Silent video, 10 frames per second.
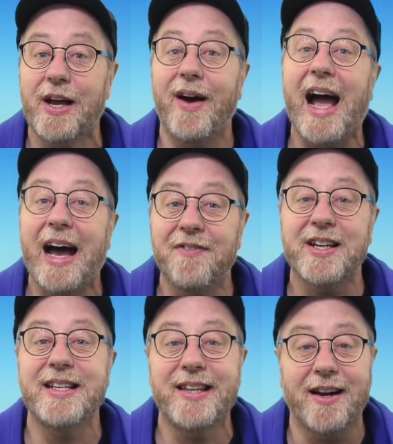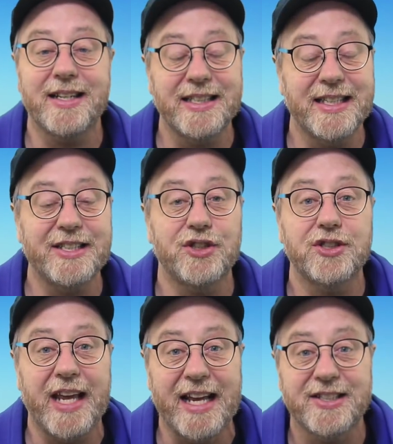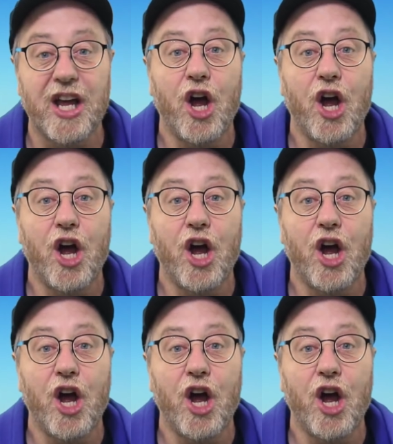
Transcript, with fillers: Now I have conducted this test